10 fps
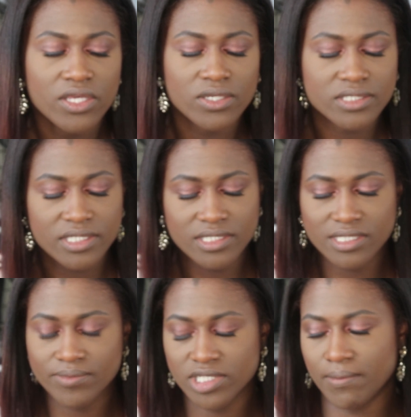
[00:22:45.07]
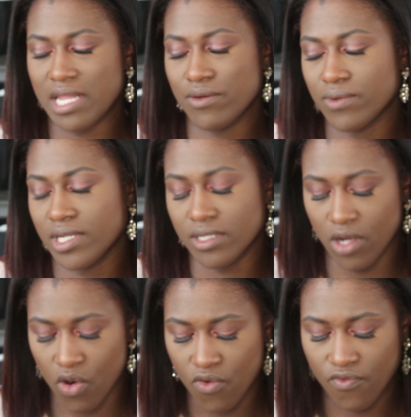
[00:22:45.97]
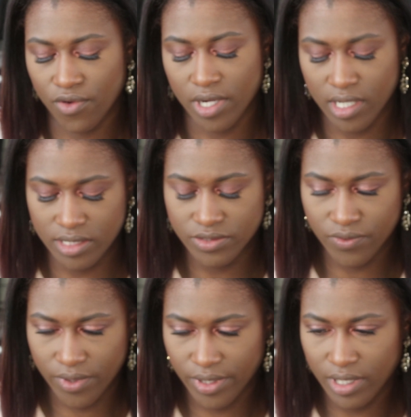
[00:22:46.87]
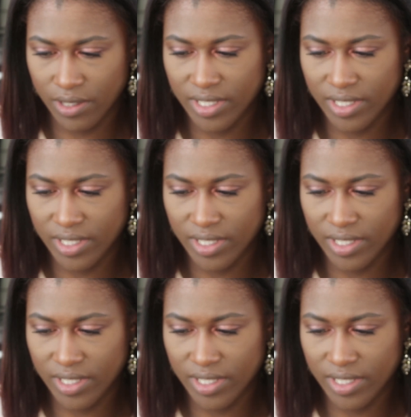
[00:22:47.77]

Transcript: usually in summertime I don't want to over contour, you know.